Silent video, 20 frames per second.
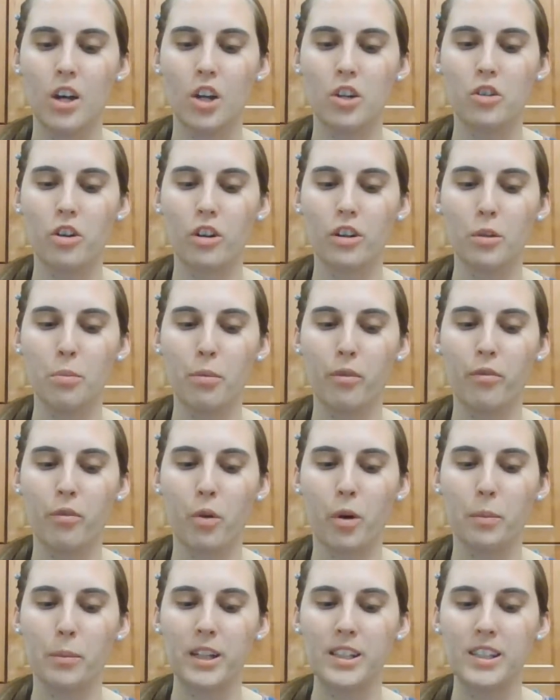During the
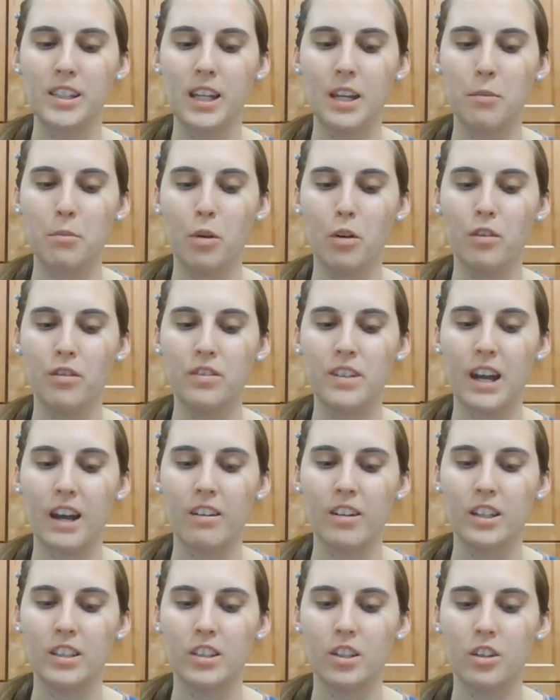performance, he moved
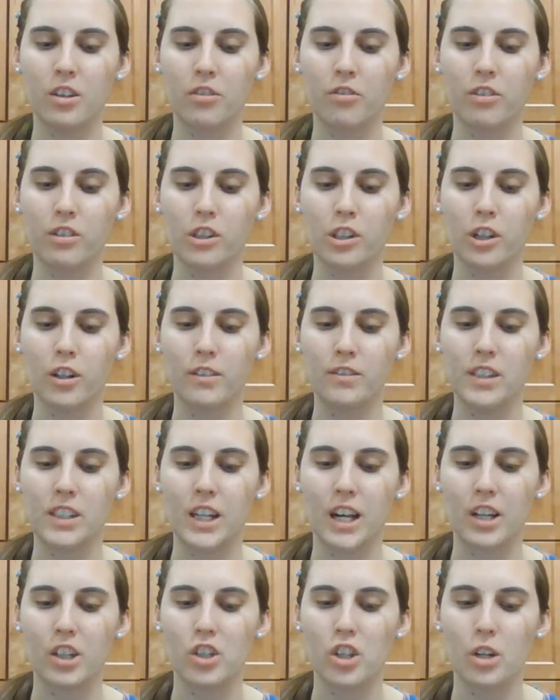down into the reserve
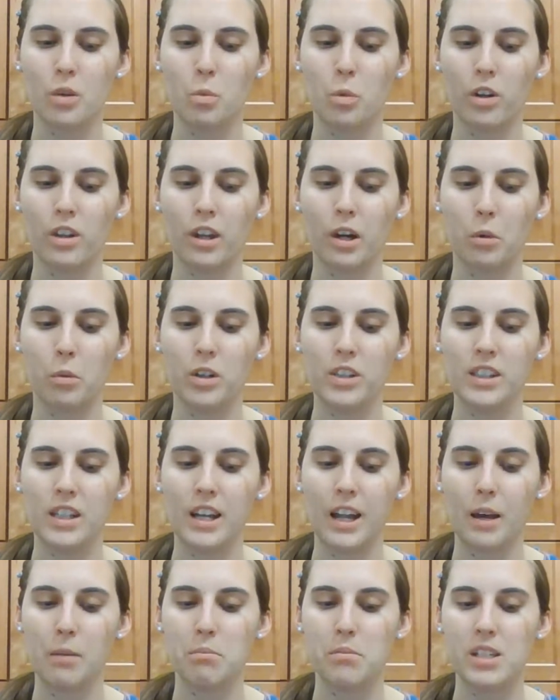section where there was an
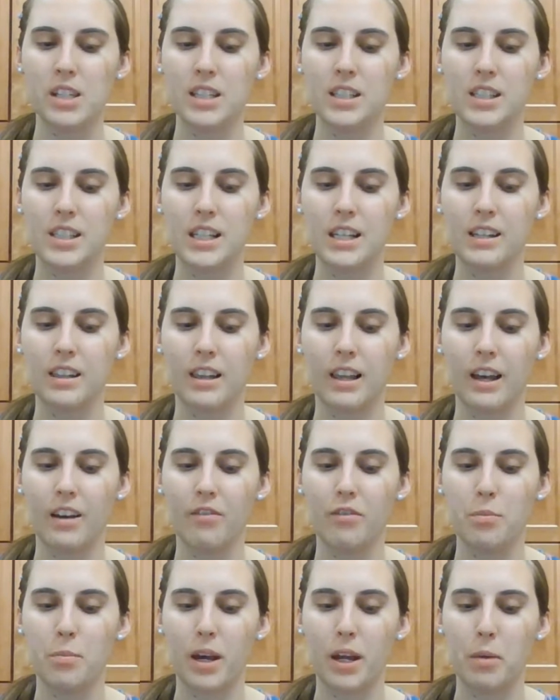empty seat
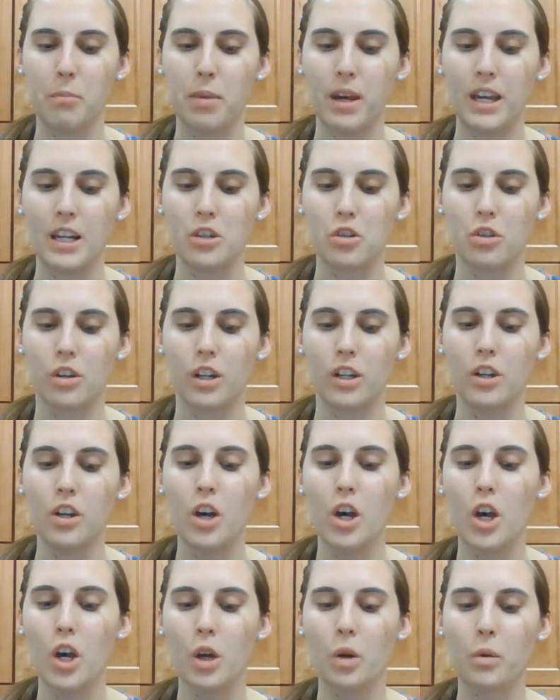left by a patron
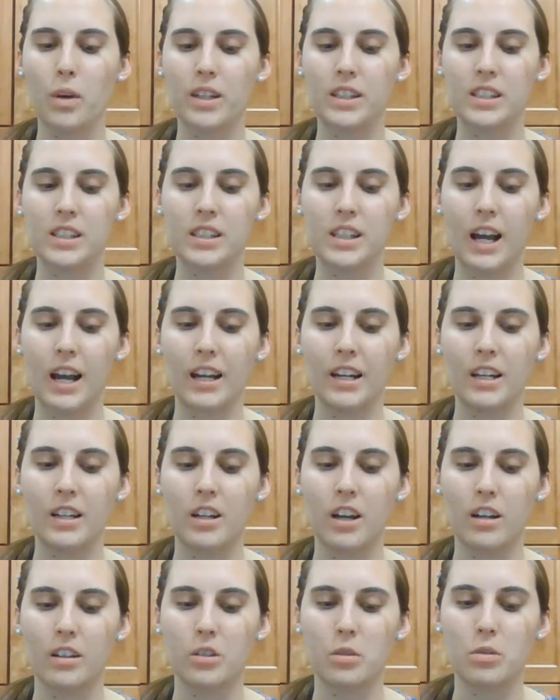who had decided
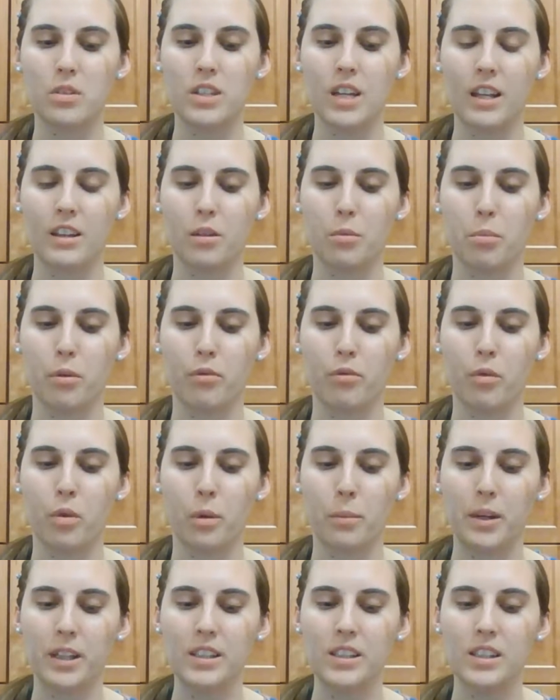not to attend the
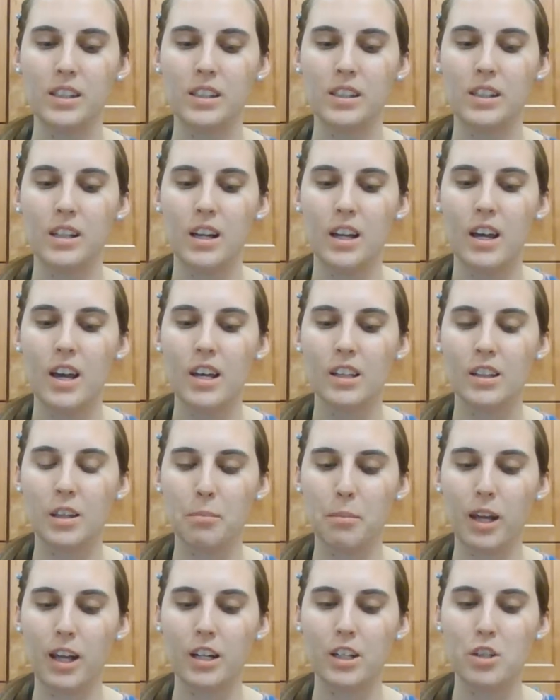performance. The
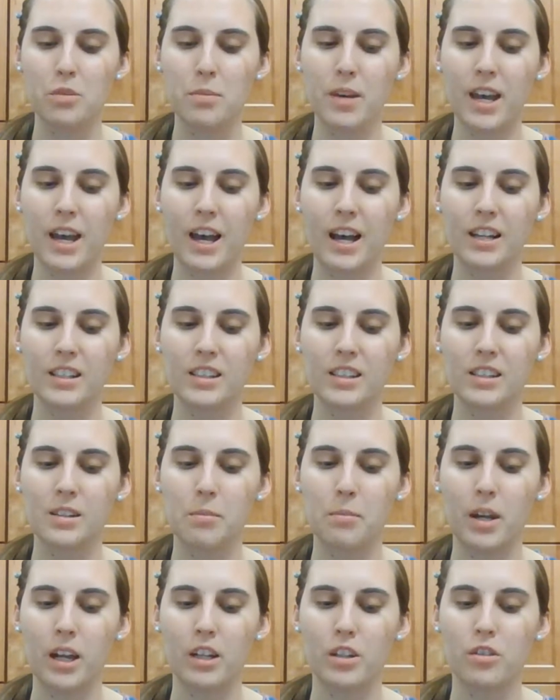management asked the
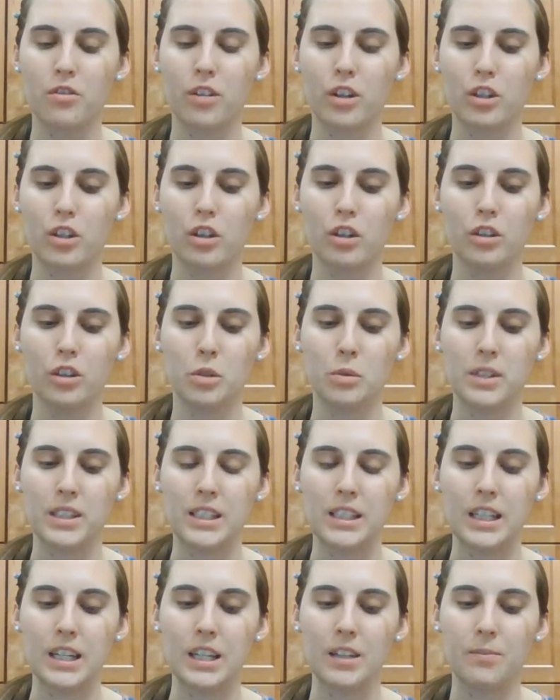man to return to a
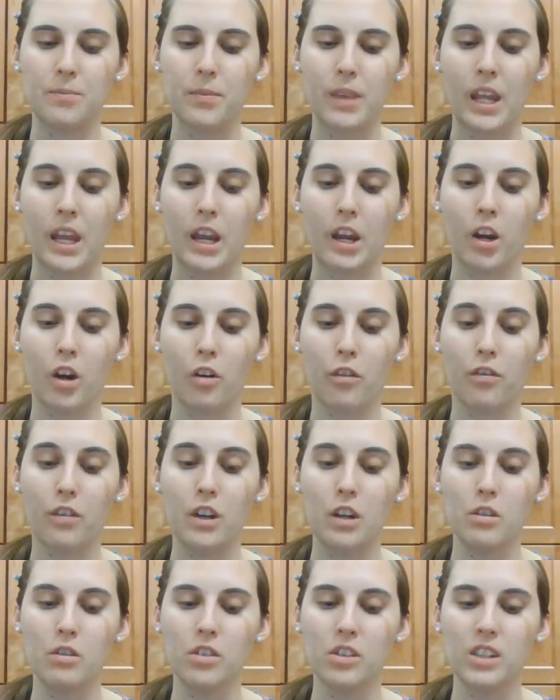seat. He
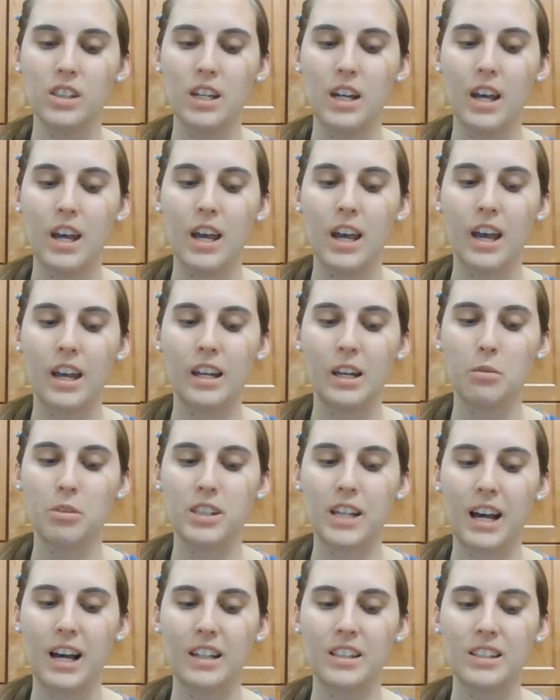refused, and he was
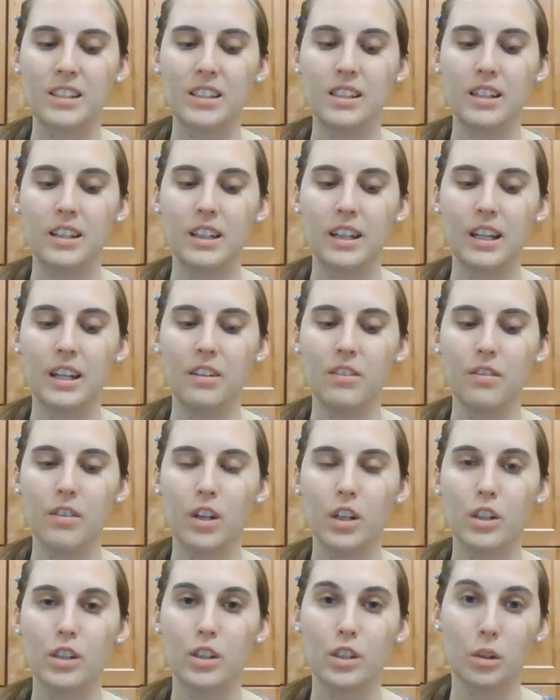asked to leave,
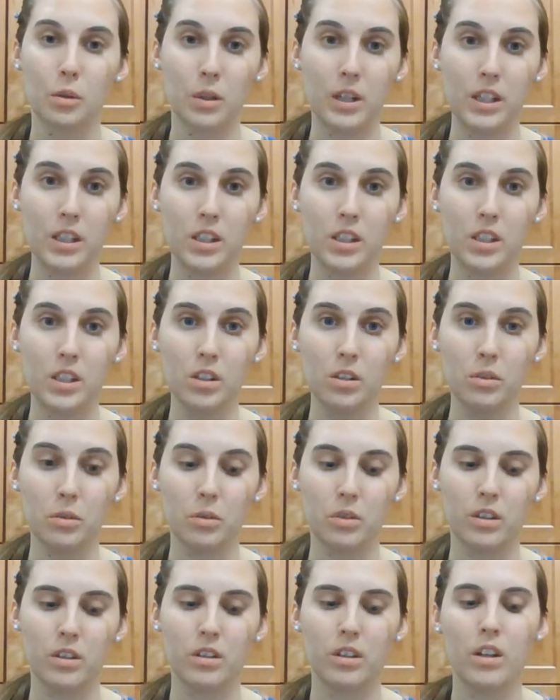so he
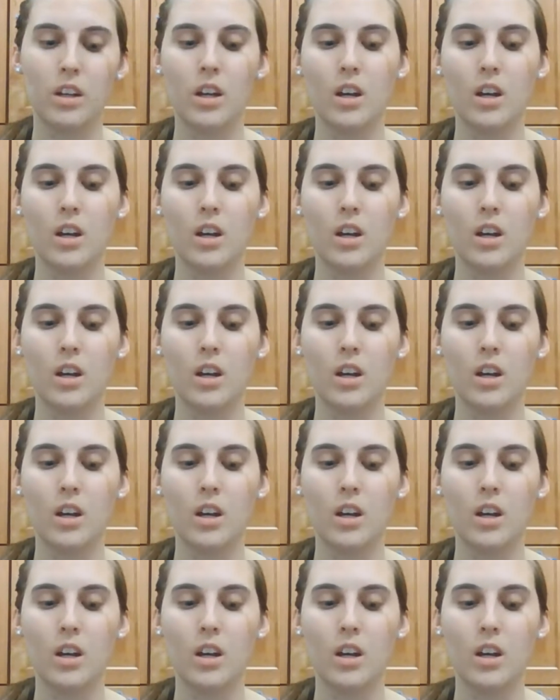sued.